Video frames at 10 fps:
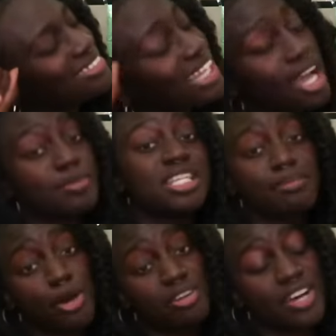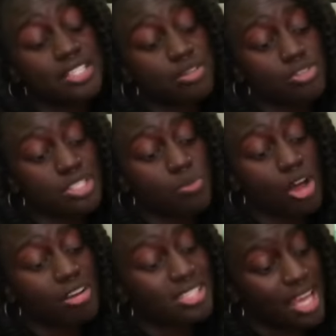Okay, I'm gonna take my own advice and go drink some
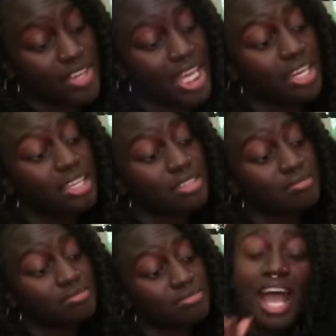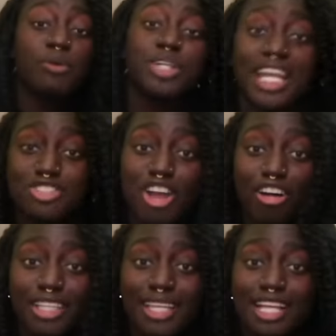water because I have a headache. I will catch
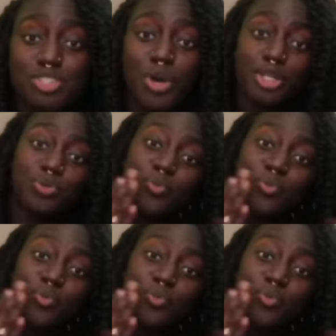y'all in the next one.